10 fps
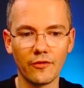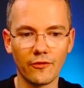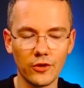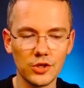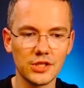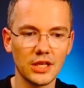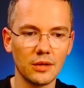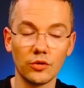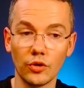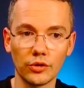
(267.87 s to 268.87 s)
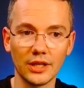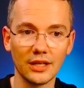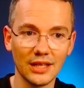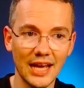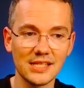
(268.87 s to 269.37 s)
first name or their
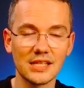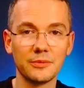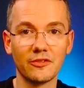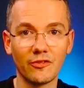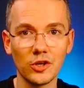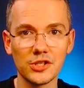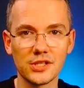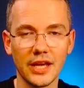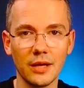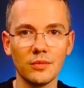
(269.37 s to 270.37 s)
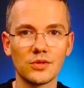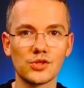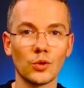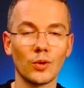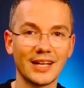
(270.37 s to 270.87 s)
last name and the first name,
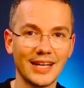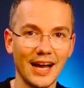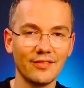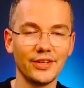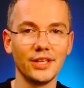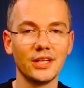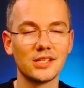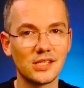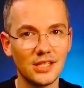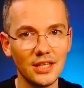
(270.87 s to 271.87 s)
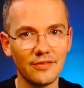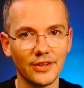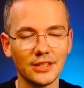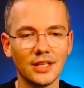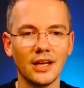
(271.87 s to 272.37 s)
so Covey
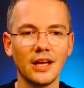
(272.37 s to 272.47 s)
Stephen,